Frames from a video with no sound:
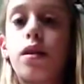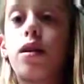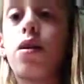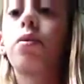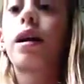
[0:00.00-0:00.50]

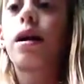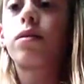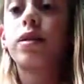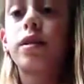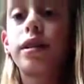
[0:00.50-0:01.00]
around
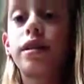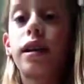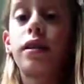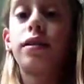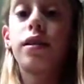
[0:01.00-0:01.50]
the
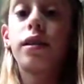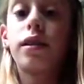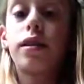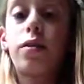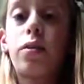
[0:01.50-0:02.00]
center
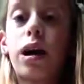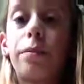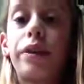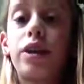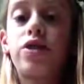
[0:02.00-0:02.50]
where I'm
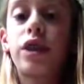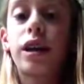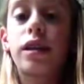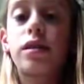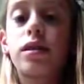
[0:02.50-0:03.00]
pinching
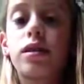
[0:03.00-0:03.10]
it.